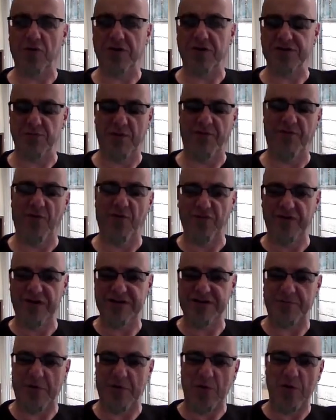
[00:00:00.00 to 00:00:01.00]
Because we've already
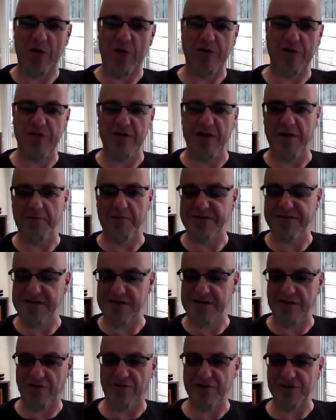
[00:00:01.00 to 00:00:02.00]
spoken, and in
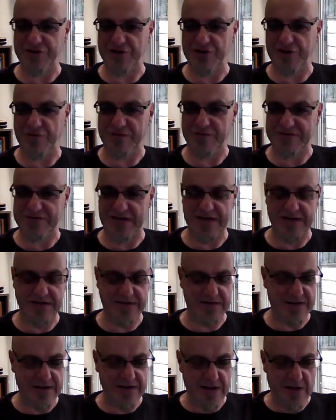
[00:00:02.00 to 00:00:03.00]
particular, Christian, you were saying,